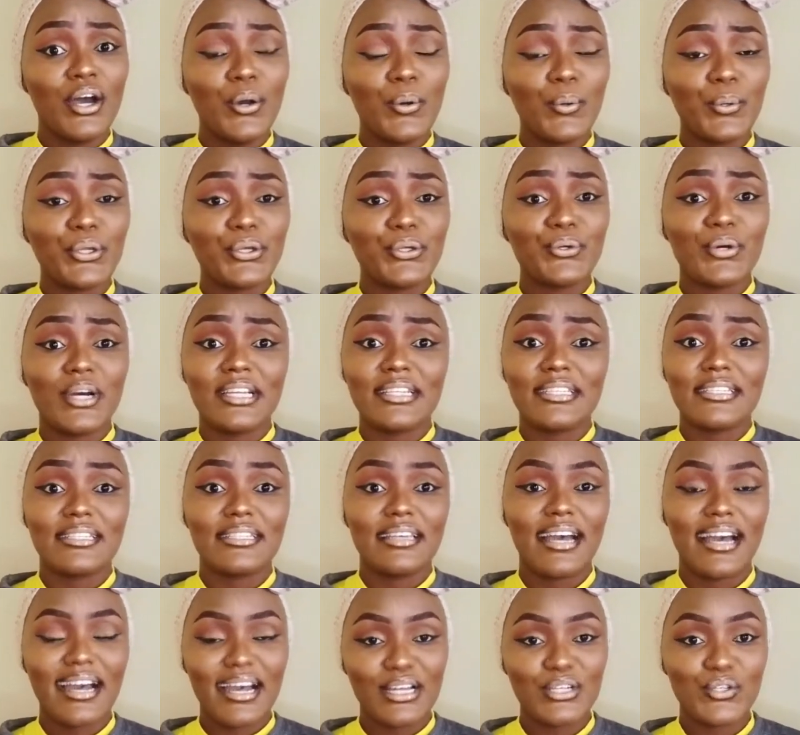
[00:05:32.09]
we don't want
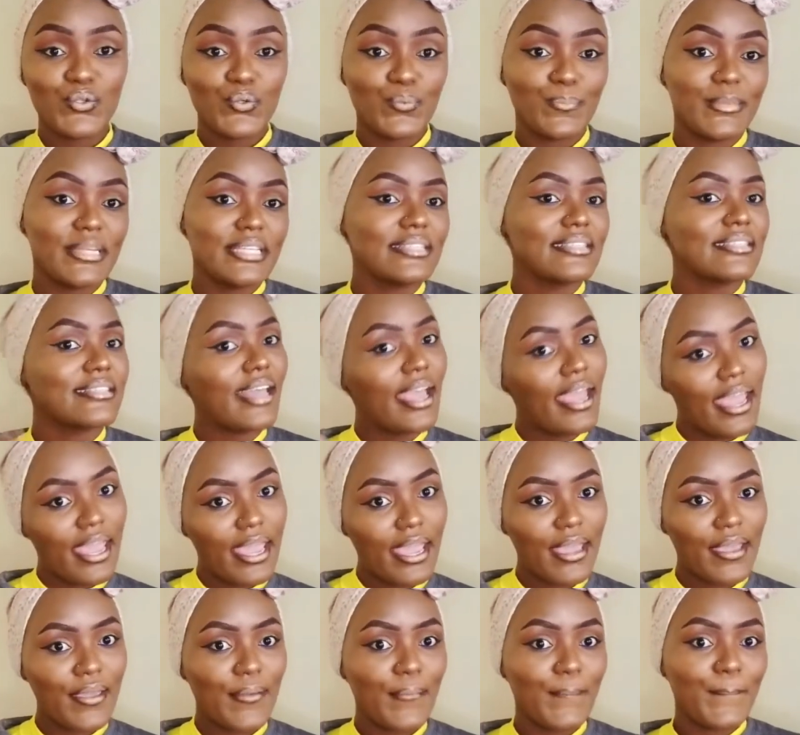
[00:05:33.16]
her to miss
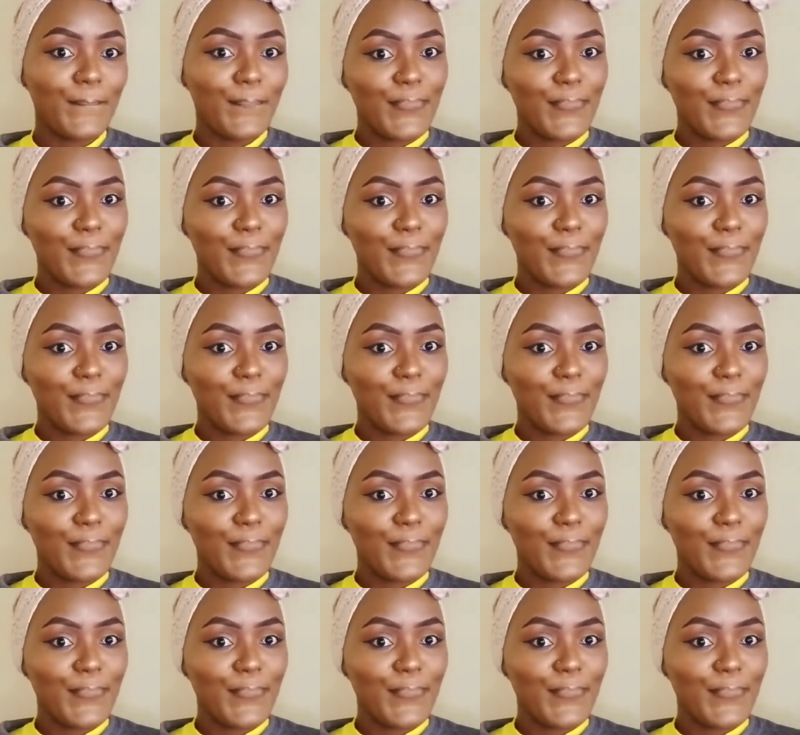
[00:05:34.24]
A,